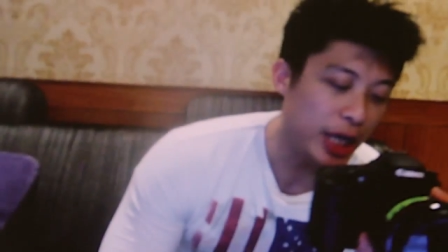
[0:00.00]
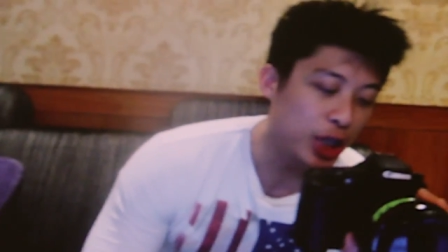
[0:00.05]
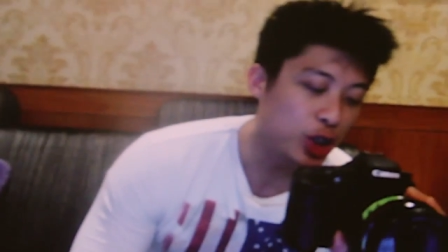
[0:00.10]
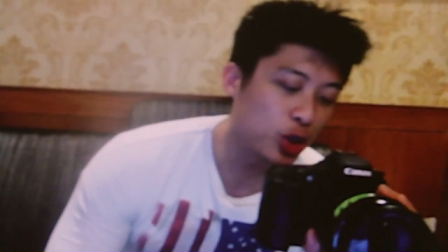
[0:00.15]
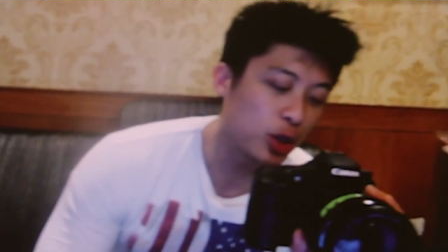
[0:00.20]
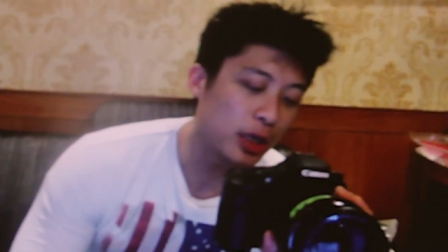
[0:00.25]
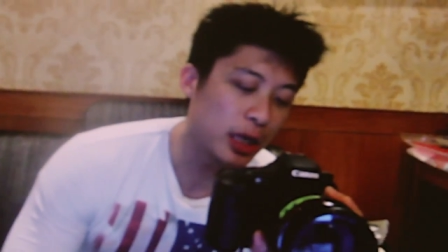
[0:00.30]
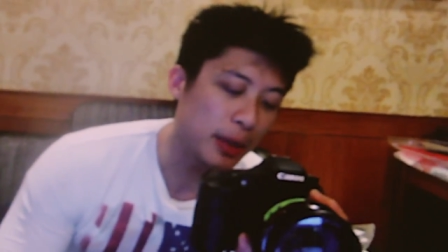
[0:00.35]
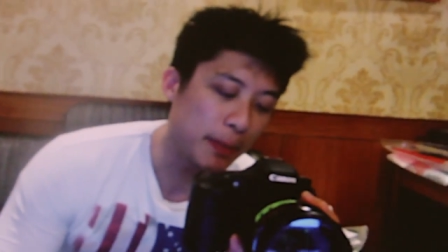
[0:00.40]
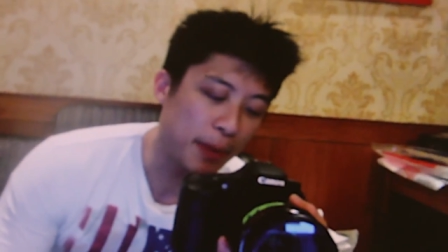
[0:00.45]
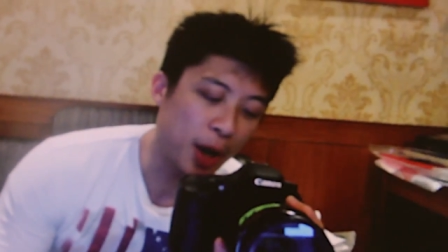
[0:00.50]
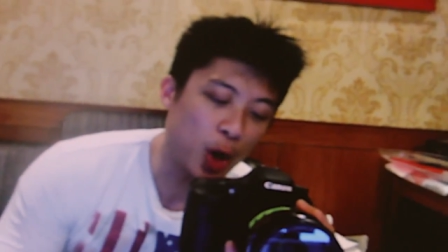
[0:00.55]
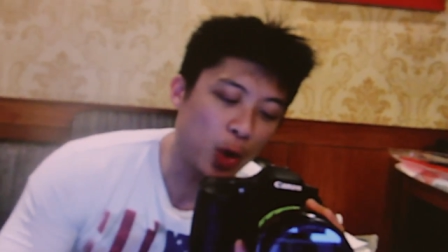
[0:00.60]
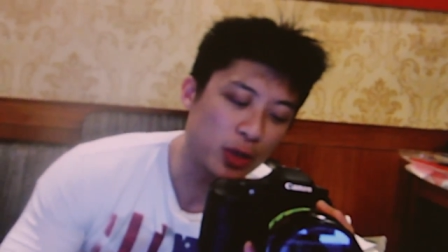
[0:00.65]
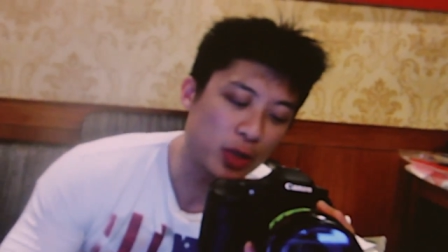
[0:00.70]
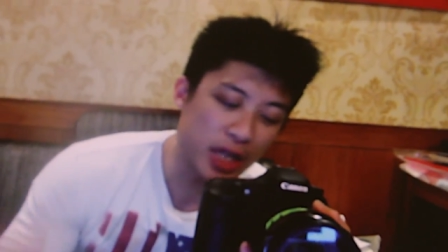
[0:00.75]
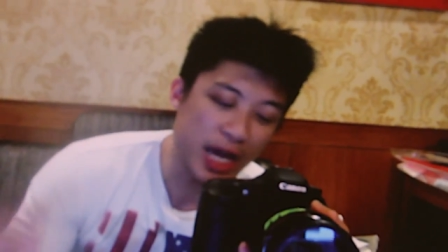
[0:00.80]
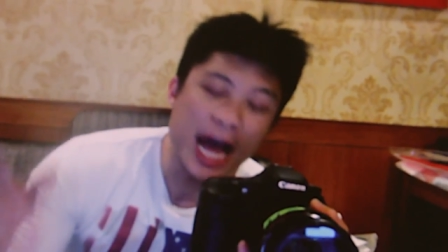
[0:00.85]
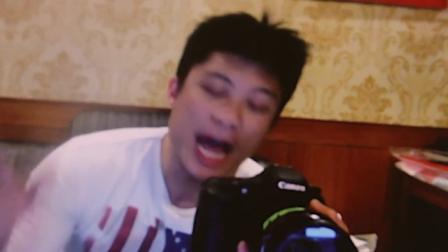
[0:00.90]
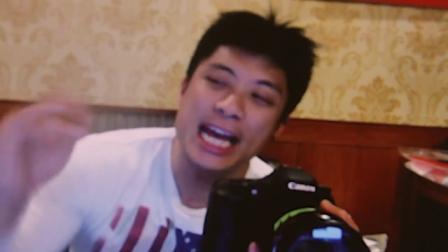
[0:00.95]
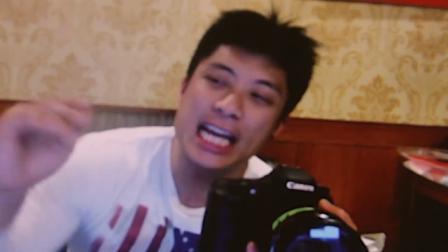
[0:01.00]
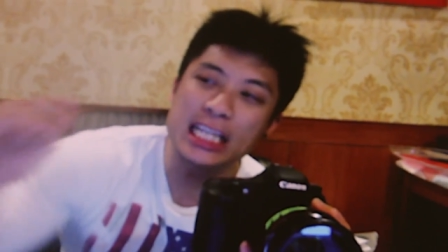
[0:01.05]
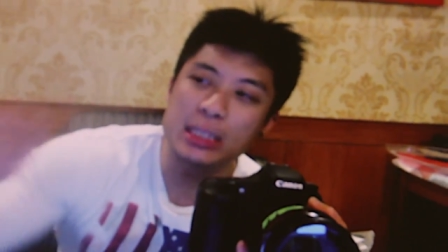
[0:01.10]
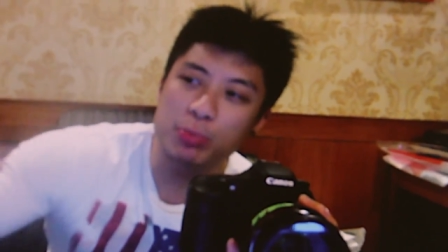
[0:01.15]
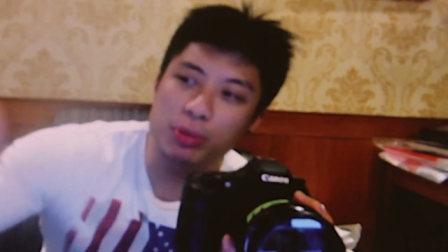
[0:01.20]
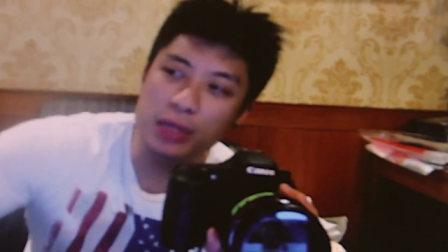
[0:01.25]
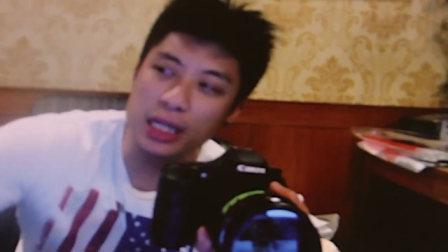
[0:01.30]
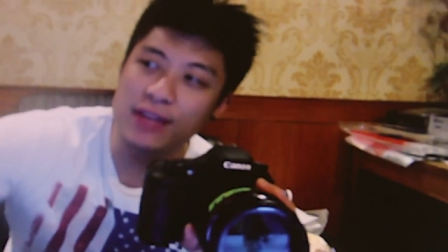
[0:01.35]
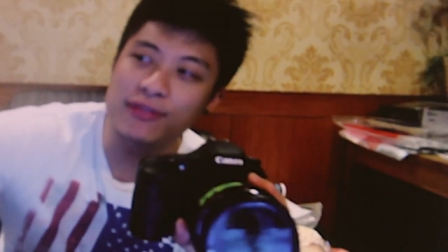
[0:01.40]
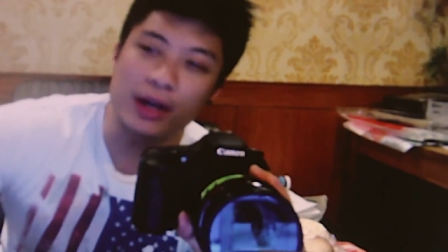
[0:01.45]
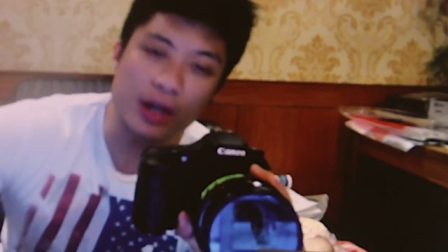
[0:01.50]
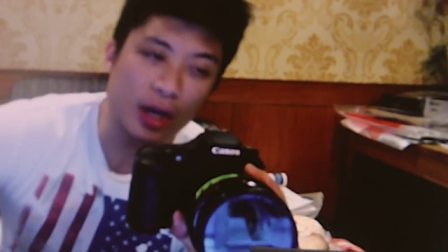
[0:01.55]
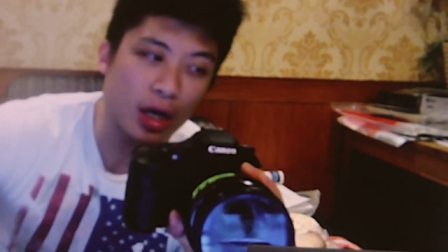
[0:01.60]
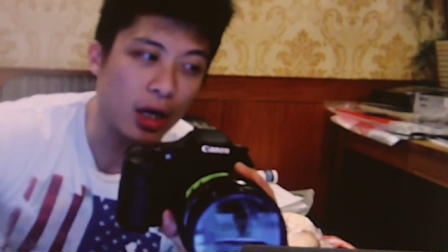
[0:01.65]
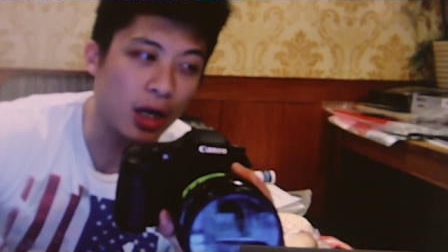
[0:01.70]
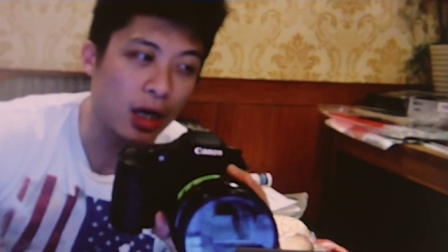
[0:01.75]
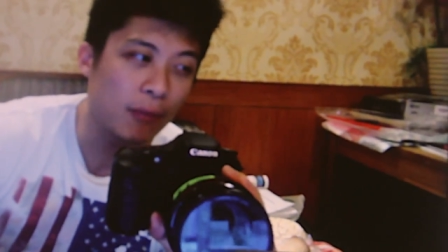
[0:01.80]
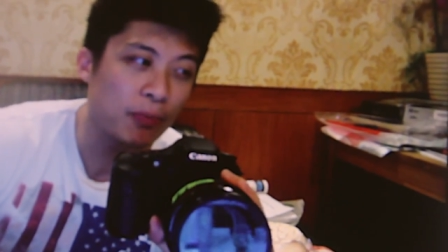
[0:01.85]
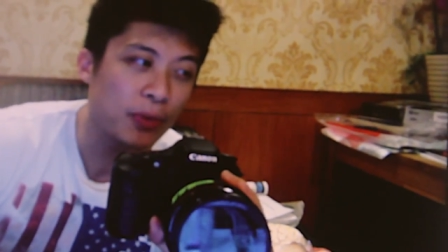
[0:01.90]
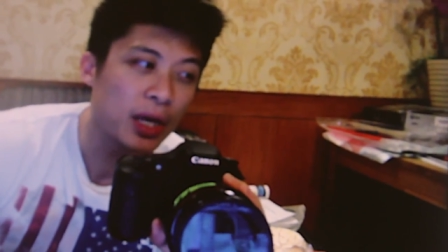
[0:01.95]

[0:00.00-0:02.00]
shouldn't impose his belief on her,